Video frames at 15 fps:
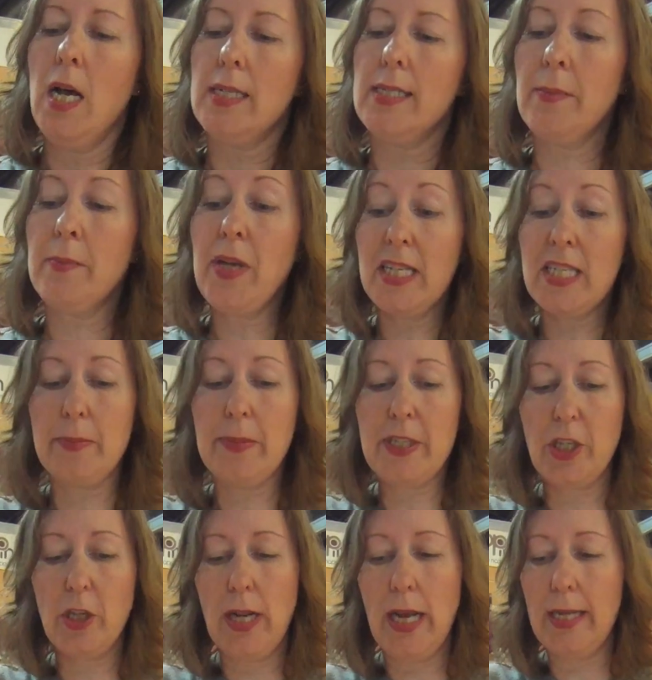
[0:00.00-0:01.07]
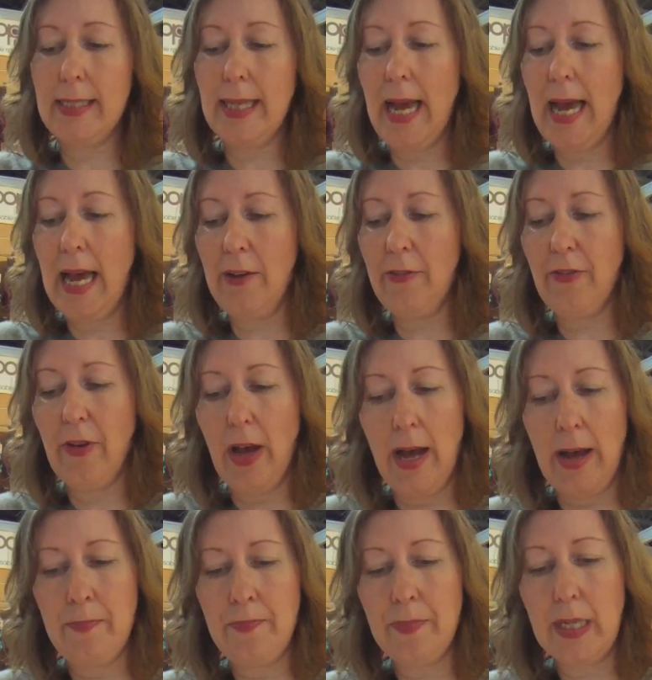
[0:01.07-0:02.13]
Some customers do like to have
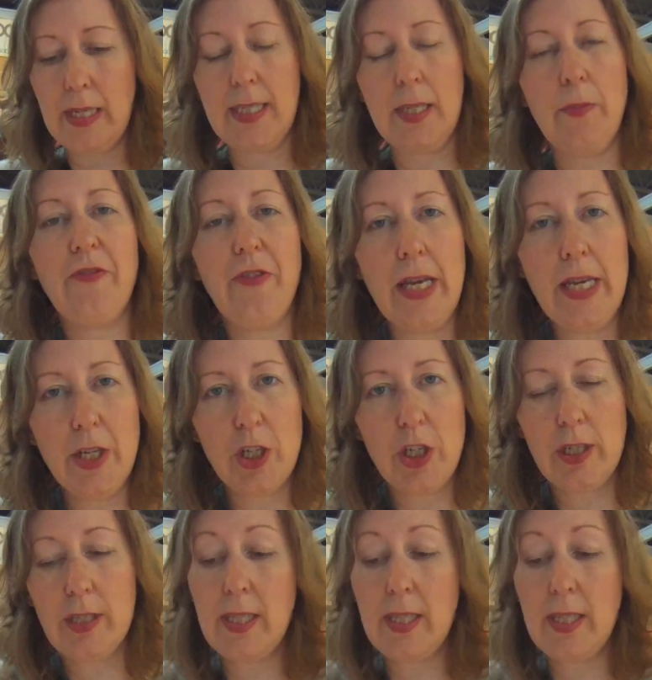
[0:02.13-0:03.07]
some of each.